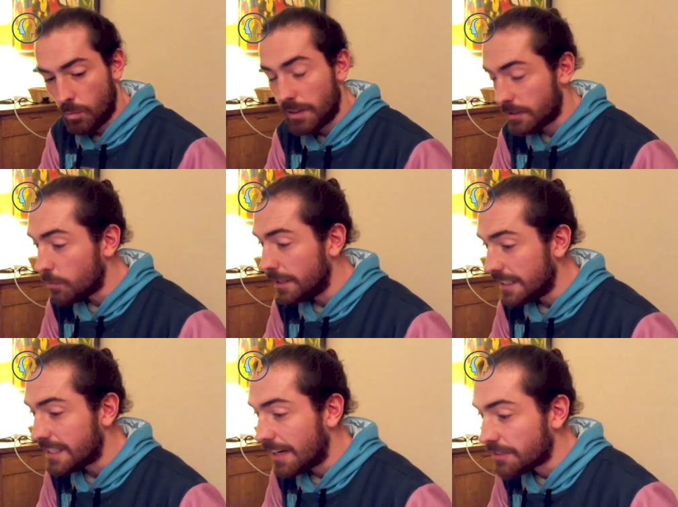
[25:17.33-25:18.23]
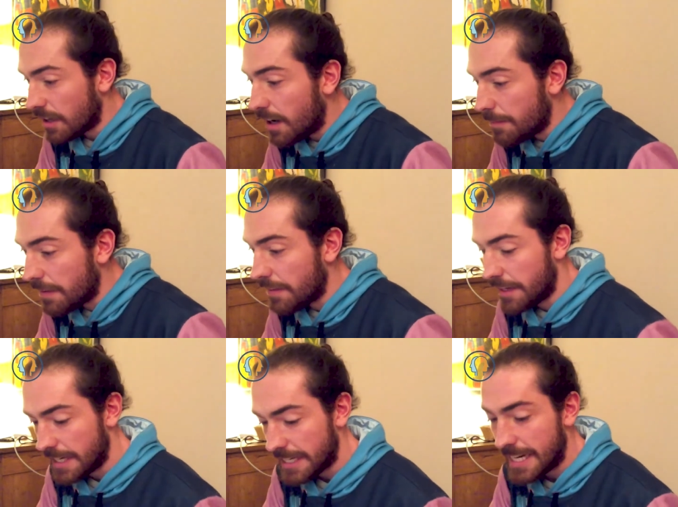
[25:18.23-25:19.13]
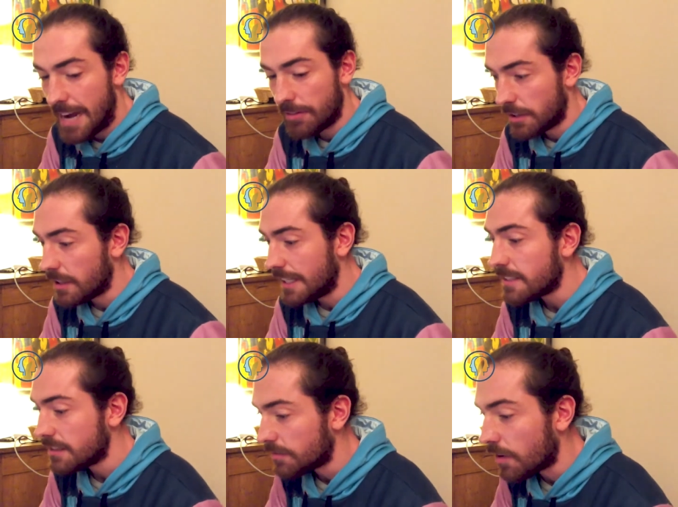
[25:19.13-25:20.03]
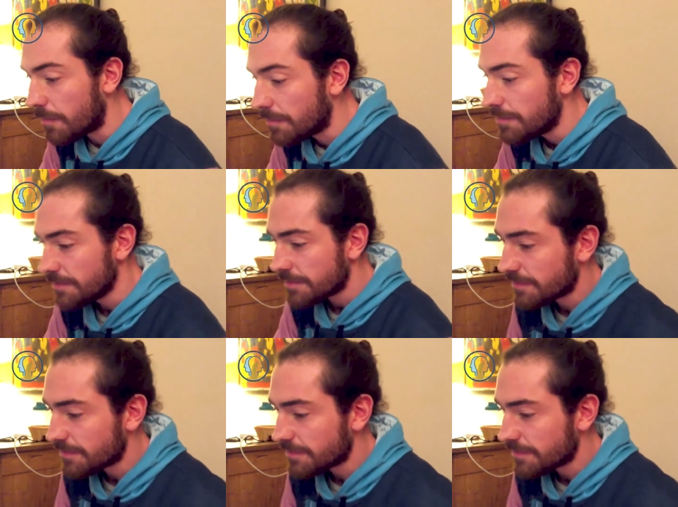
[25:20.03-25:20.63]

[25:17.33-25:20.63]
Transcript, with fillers: was a really tough time and that you did have a lot of lessons from?